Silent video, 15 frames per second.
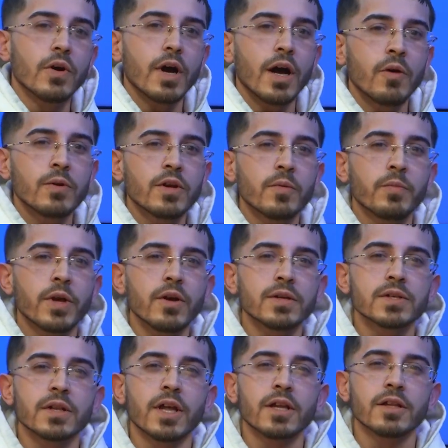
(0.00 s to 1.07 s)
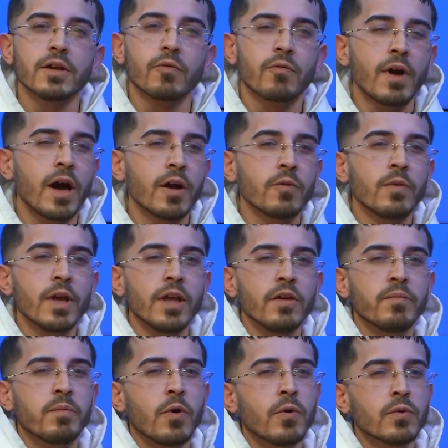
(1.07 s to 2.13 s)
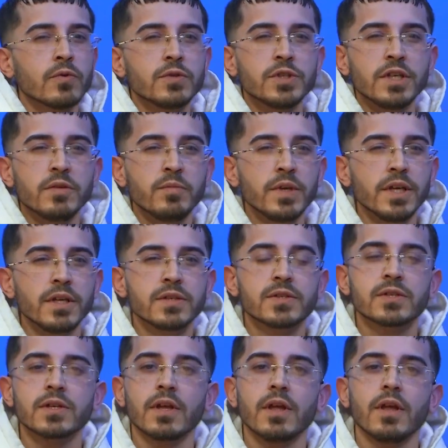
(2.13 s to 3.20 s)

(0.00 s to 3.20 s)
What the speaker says: would compare it to like the Rod Wave, Polo G beats,